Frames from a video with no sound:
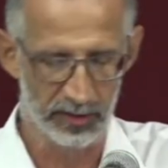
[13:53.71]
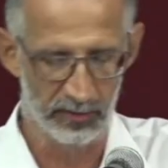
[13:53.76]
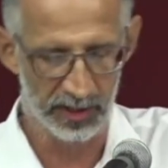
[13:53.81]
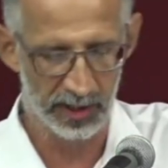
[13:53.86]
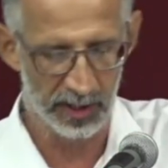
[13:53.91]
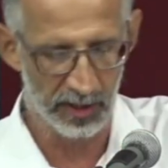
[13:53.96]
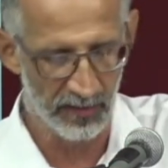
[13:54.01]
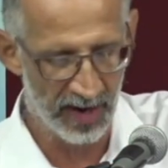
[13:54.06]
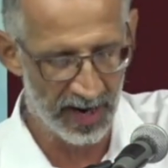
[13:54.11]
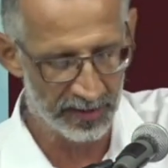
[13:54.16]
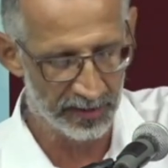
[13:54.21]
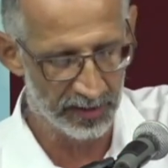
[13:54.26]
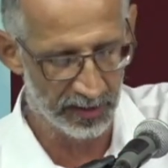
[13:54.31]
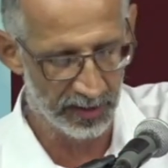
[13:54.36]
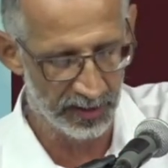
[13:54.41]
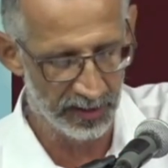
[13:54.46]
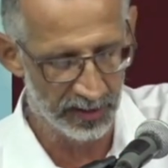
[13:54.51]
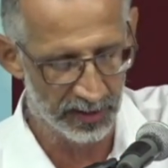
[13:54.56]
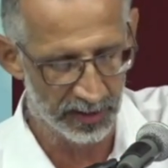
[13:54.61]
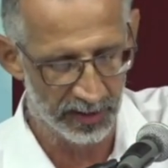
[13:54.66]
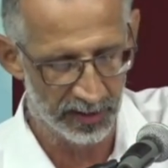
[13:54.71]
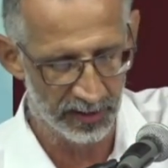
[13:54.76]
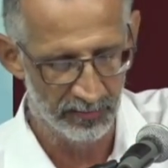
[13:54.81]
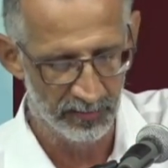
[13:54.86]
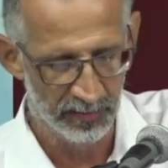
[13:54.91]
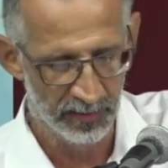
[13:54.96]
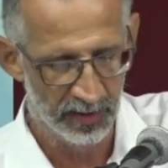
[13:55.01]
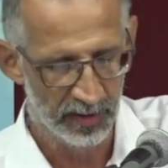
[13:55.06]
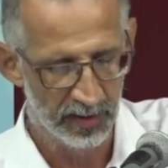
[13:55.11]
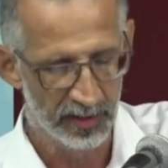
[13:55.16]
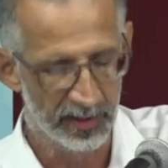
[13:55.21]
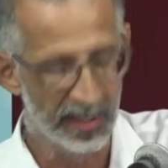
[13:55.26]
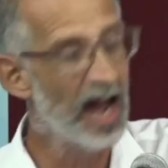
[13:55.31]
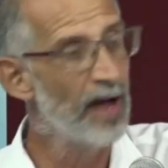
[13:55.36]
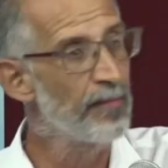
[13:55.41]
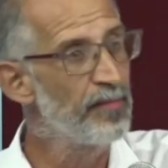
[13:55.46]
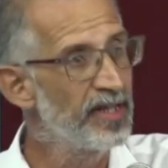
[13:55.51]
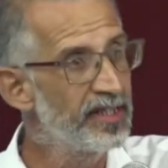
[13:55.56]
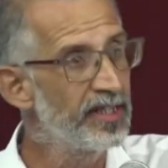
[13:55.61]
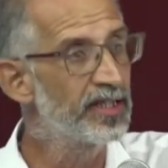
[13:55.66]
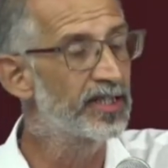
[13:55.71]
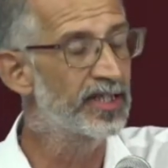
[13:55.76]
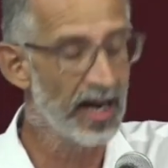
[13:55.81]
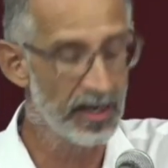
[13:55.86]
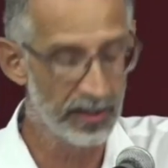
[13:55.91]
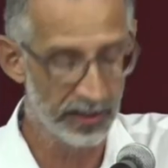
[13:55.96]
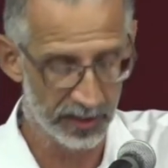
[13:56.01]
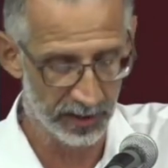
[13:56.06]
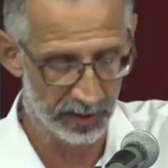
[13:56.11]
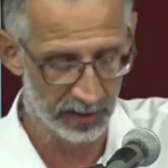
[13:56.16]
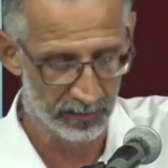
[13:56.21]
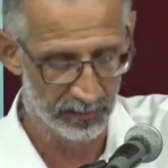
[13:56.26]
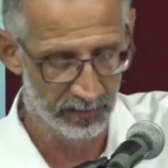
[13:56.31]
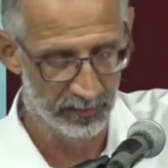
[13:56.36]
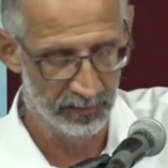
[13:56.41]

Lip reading: the risk of heart disease, diabetes, cancer,